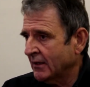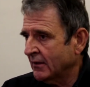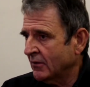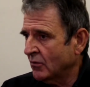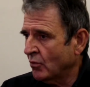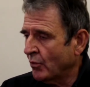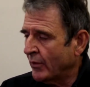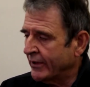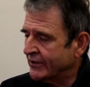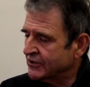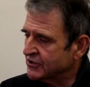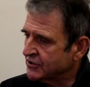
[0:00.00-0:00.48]

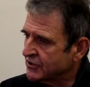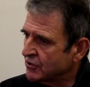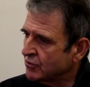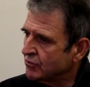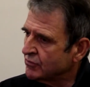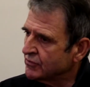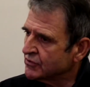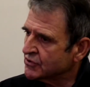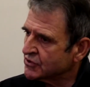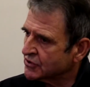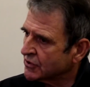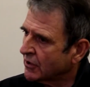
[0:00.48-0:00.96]
where
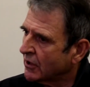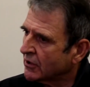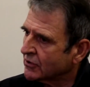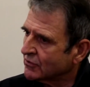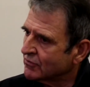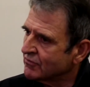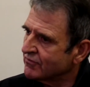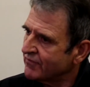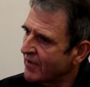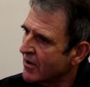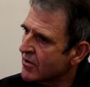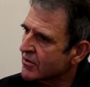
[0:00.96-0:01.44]
students start
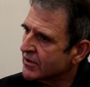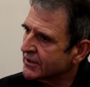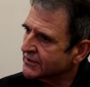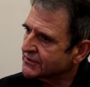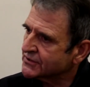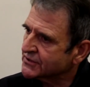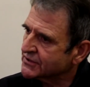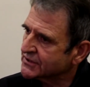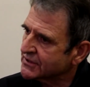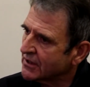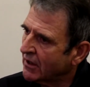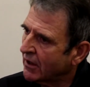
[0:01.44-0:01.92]
to
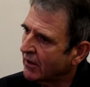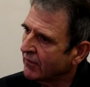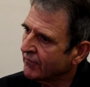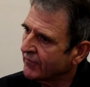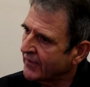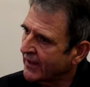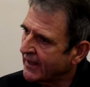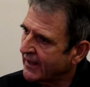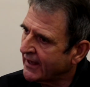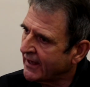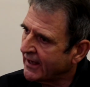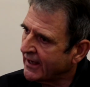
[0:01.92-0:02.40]
focus on
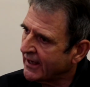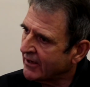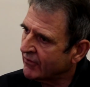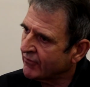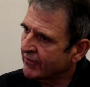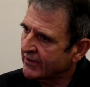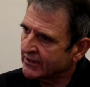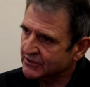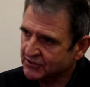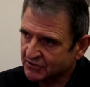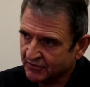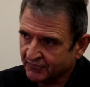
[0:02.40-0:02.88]
their
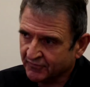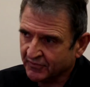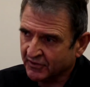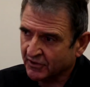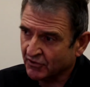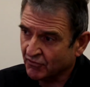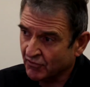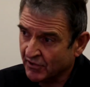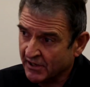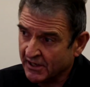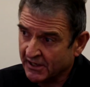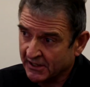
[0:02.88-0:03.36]
areas of
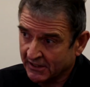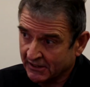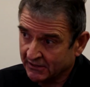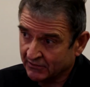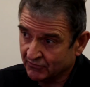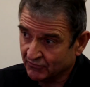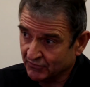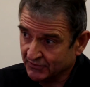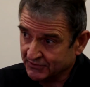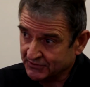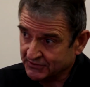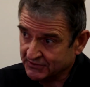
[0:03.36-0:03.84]
career
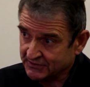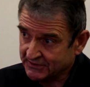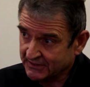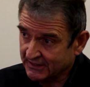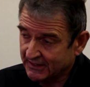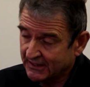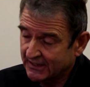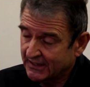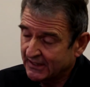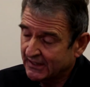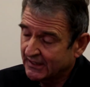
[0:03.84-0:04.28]
interest.